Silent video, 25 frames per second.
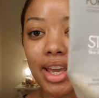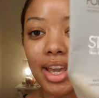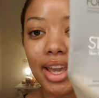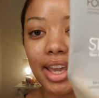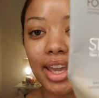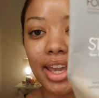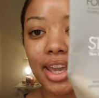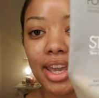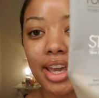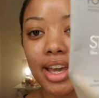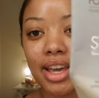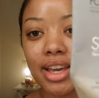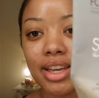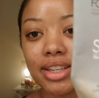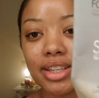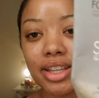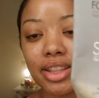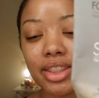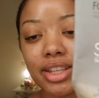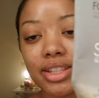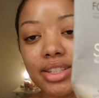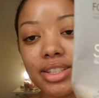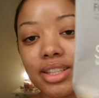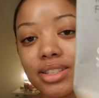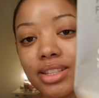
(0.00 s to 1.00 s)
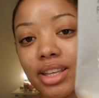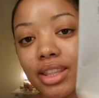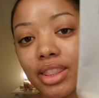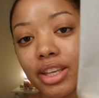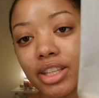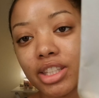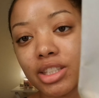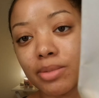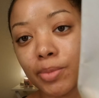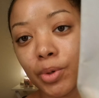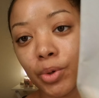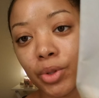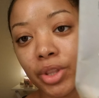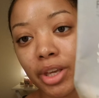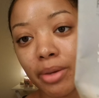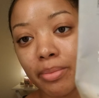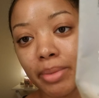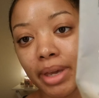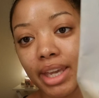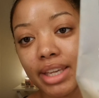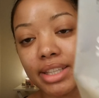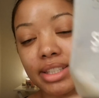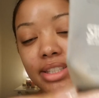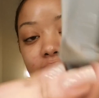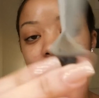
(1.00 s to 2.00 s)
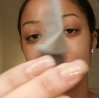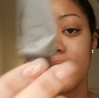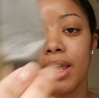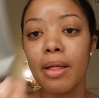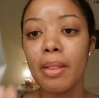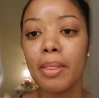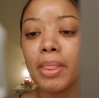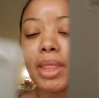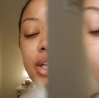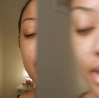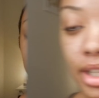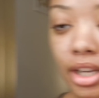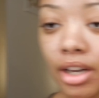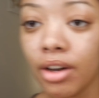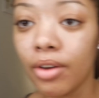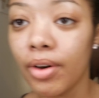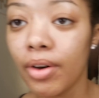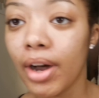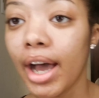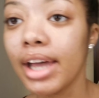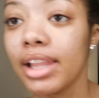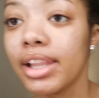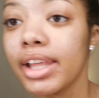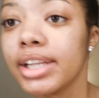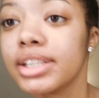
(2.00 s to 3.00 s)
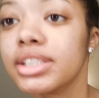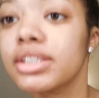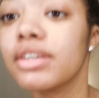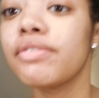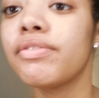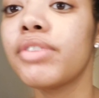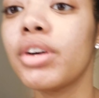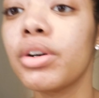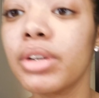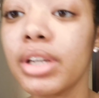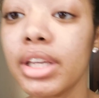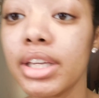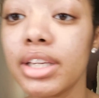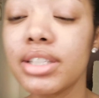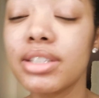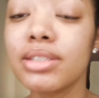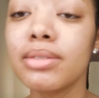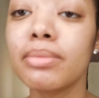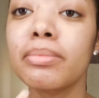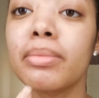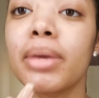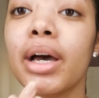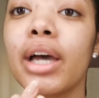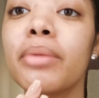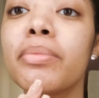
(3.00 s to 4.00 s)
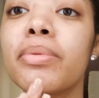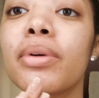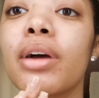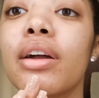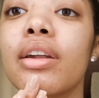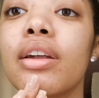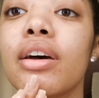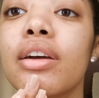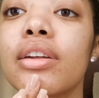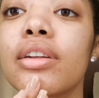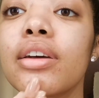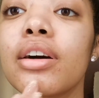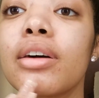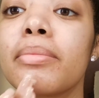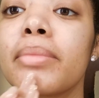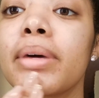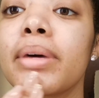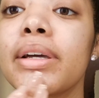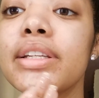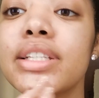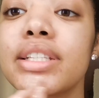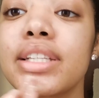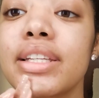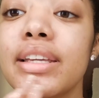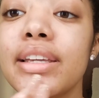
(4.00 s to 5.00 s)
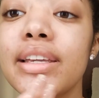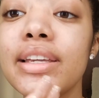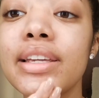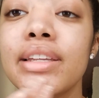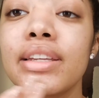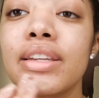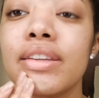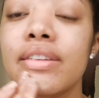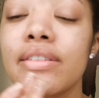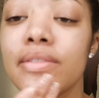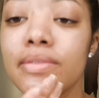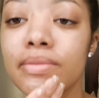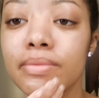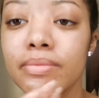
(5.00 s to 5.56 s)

And this is in the smoothing base. So I like to focus my product on my chin,